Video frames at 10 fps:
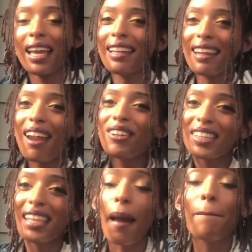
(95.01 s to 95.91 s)
And not
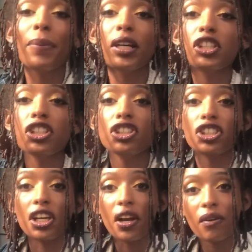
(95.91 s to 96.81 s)
only that, but
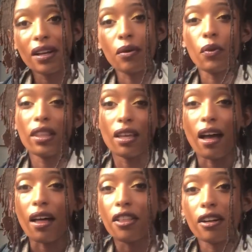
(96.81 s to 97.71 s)
sharing with
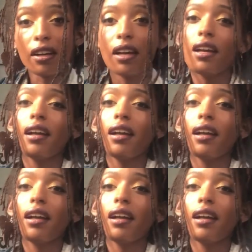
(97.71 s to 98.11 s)
other